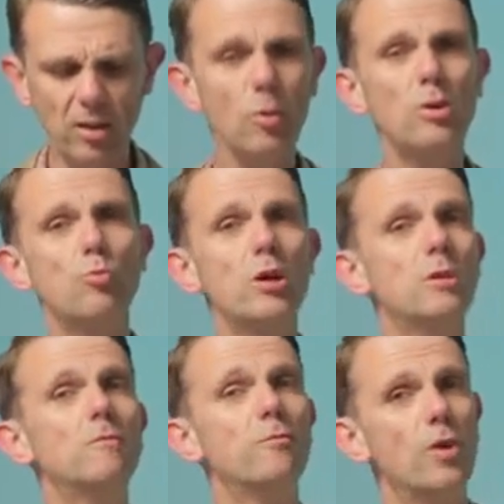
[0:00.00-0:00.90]
In other words, we're
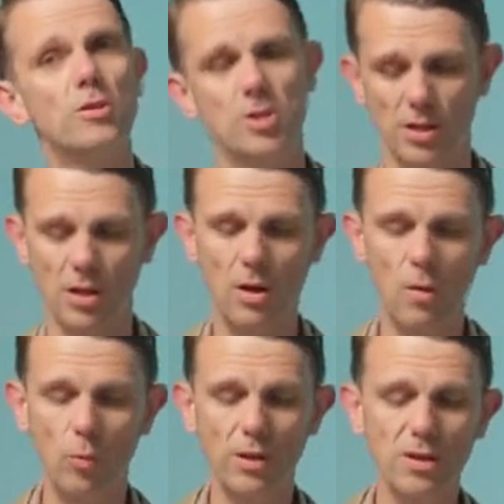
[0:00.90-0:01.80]
confronted
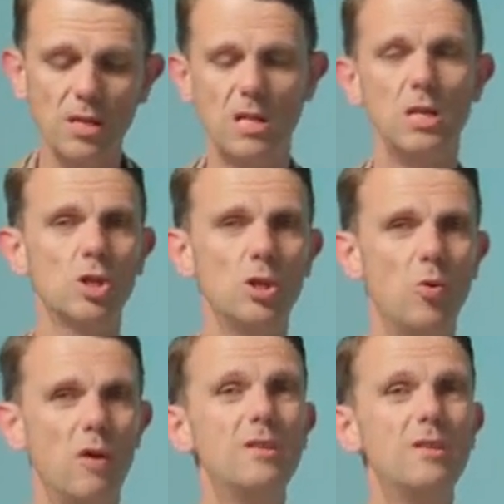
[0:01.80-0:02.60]
with this issue